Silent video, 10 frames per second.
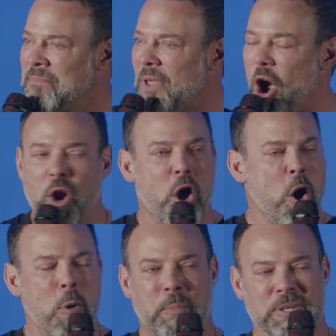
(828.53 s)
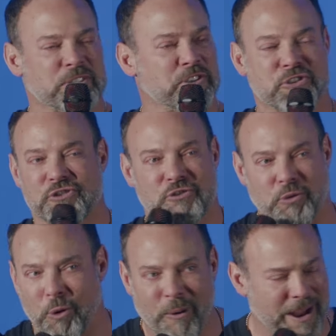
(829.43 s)
Our hope was
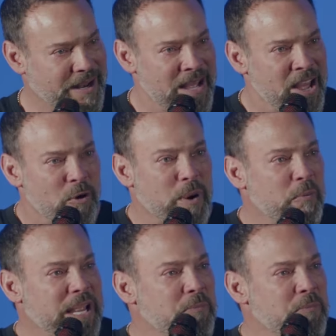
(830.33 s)
destroyed. We, we,